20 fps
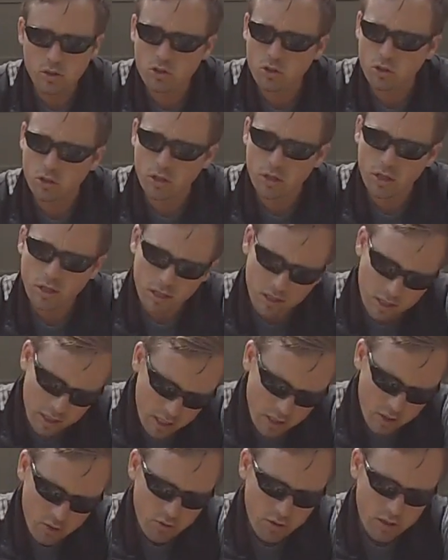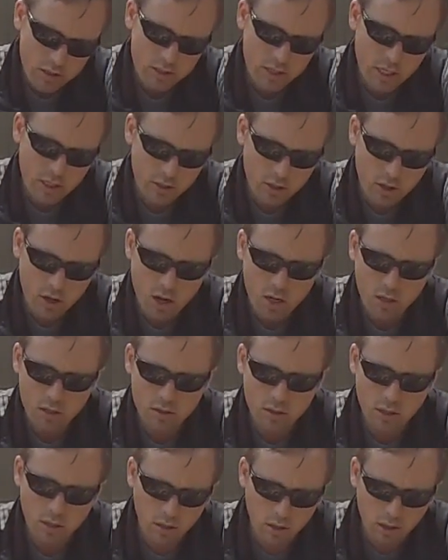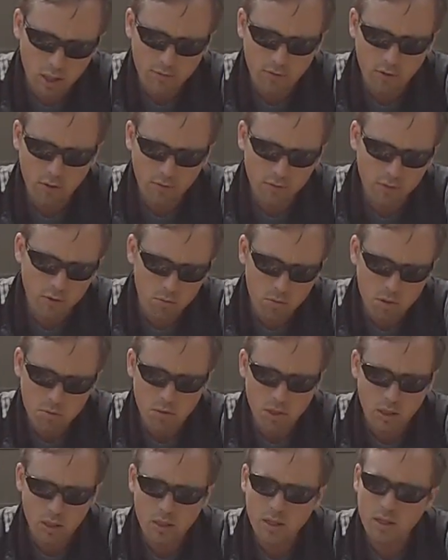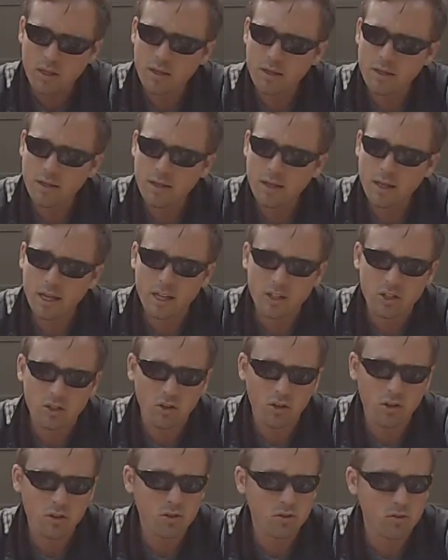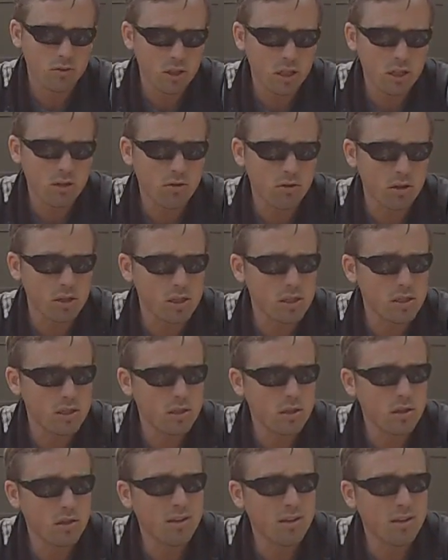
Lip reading: should increase that dog's level of commitment. It should also decrease